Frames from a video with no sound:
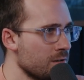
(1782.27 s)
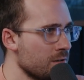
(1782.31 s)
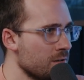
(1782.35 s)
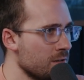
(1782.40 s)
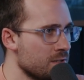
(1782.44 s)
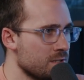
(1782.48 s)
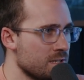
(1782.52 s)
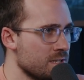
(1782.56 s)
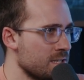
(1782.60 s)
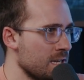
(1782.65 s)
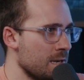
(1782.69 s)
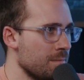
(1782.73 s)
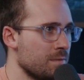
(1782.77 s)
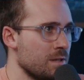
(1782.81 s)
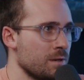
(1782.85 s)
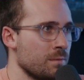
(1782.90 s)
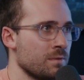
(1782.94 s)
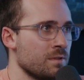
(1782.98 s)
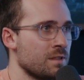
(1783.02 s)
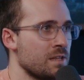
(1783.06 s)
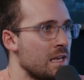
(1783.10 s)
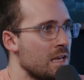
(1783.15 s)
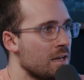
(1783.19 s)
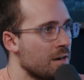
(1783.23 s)
It's the same thing
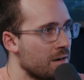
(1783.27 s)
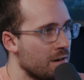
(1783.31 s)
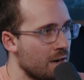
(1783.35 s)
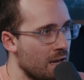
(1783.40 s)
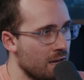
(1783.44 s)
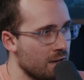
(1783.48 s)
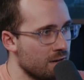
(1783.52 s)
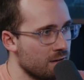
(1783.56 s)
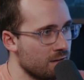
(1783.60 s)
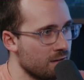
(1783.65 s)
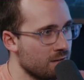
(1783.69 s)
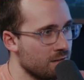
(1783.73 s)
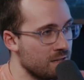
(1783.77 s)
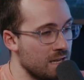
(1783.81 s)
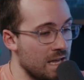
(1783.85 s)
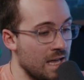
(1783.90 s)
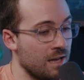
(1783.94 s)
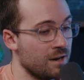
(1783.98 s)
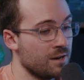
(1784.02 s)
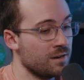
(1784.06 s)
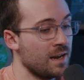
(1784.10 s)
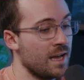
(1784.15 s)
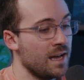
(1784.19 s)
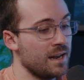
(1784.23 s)
with the internet. The
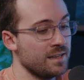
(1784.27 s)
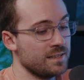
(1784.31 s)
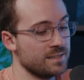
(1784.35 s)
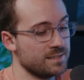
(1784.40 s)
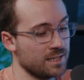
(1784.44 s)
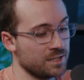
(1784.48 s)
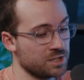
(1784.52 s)
internet is